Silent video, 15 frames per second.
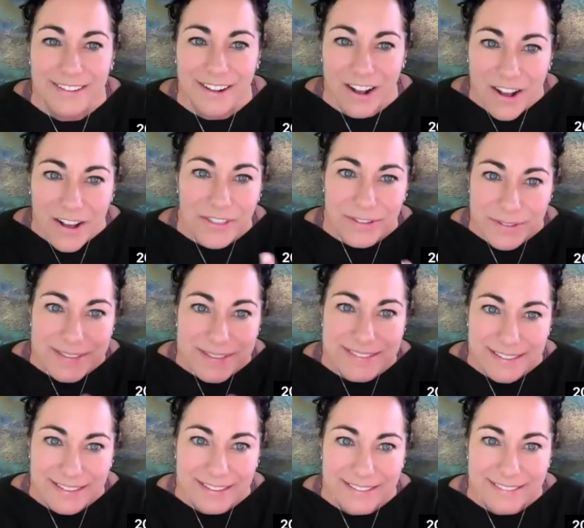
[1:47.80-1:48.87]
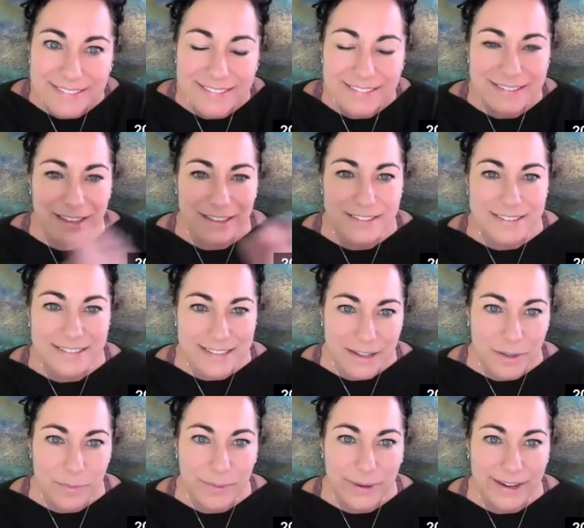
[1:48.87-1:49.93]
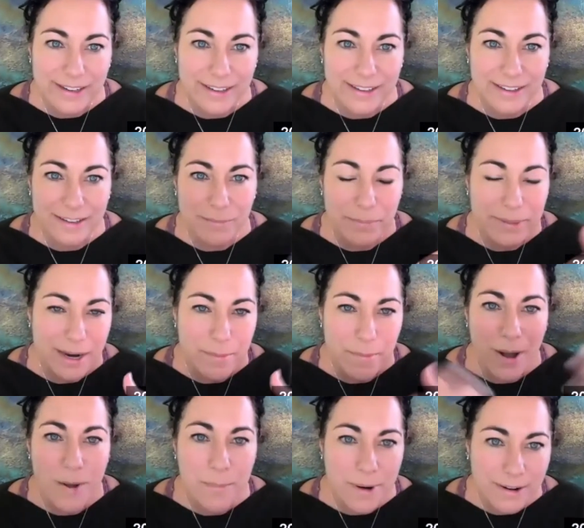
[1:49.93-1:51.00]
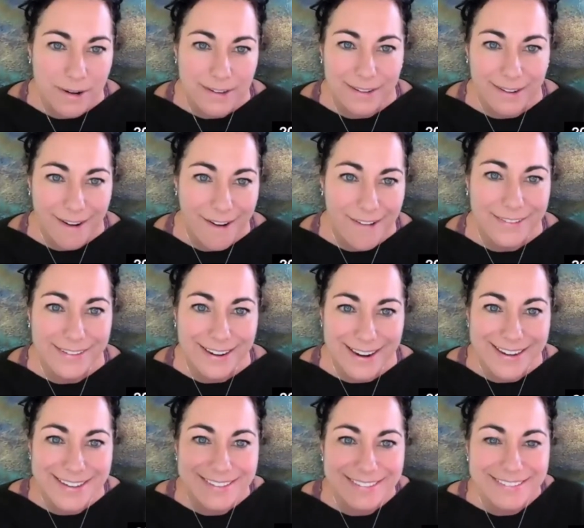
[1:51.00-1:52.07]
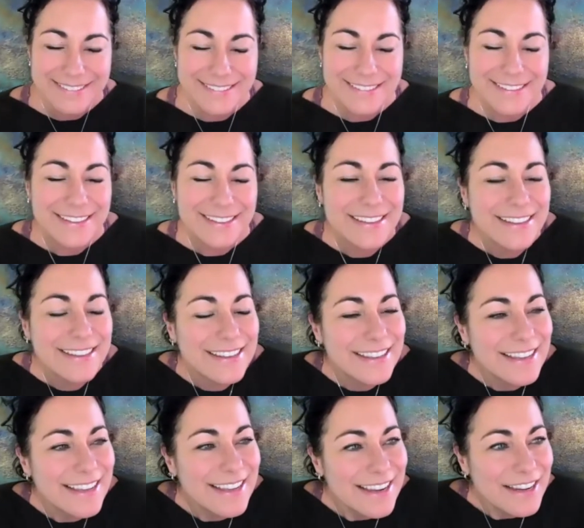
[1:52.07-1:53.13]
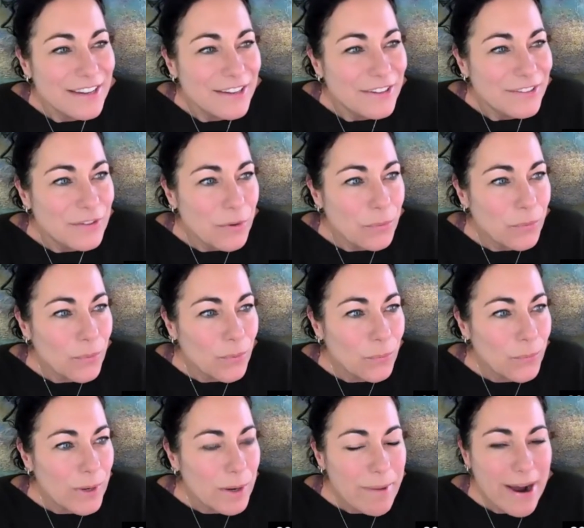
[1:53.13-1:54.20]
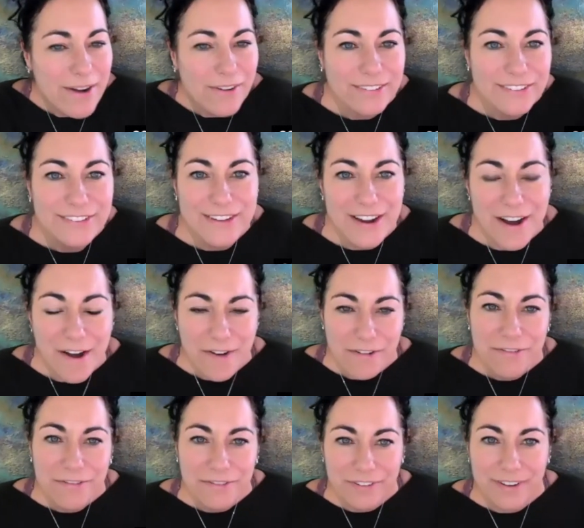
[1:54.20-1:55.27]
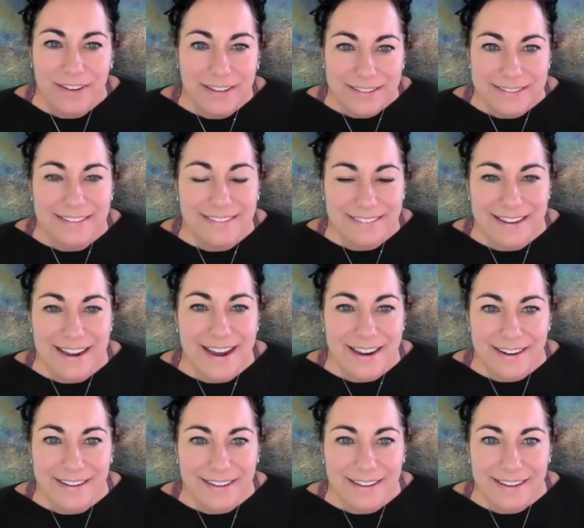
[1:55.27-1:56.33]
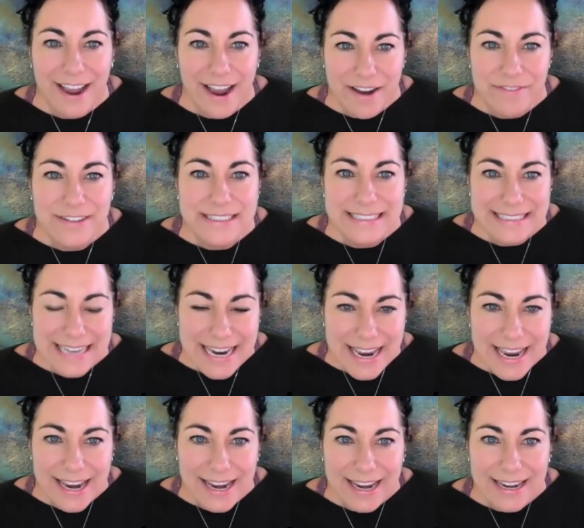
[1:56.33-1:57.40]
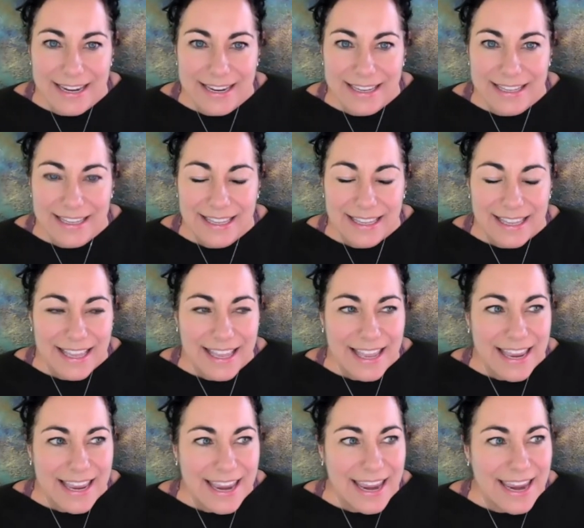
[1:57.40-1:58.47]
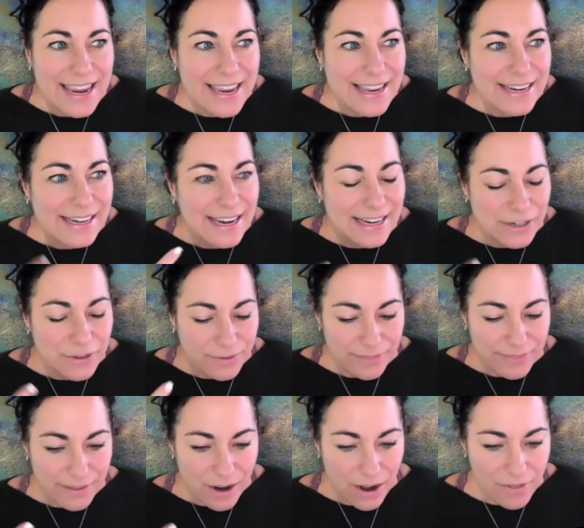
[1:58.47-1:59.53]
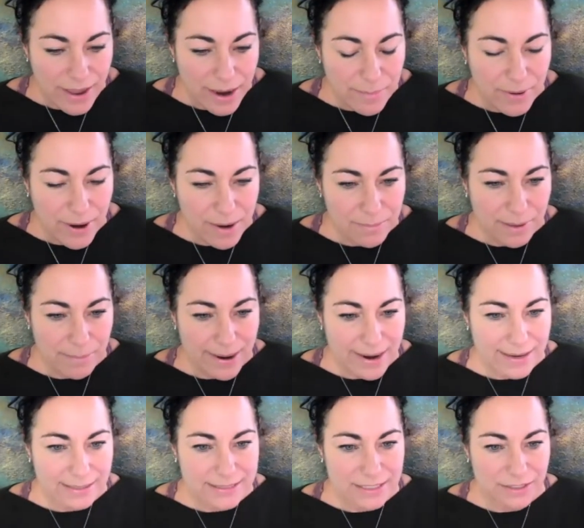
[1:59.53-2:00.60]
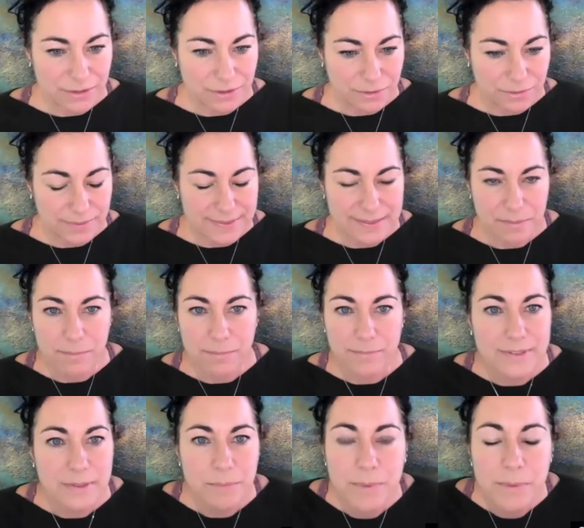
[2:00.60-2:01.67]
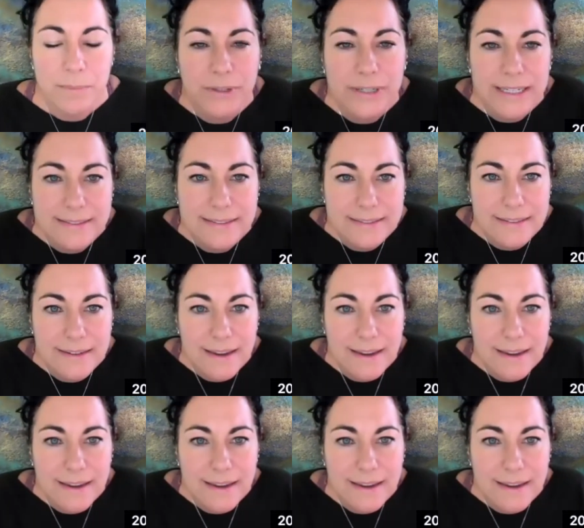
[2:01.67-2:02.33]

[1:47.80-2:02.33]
All those things are celebrated and become Hallmark holidays. So what about self? Does that have a day? And all that brought me back to some memories,